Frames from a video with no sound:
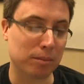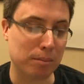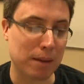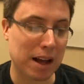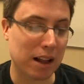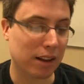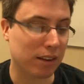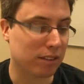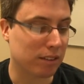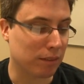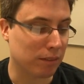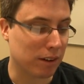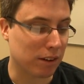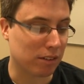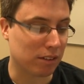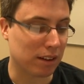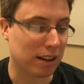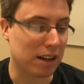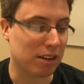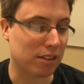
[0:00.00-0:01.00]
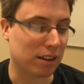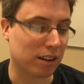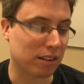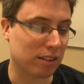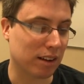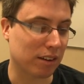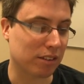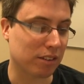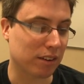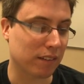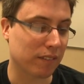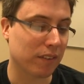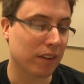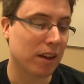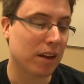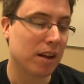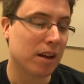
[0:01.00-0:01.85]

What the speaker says: and malice of each legion, etc.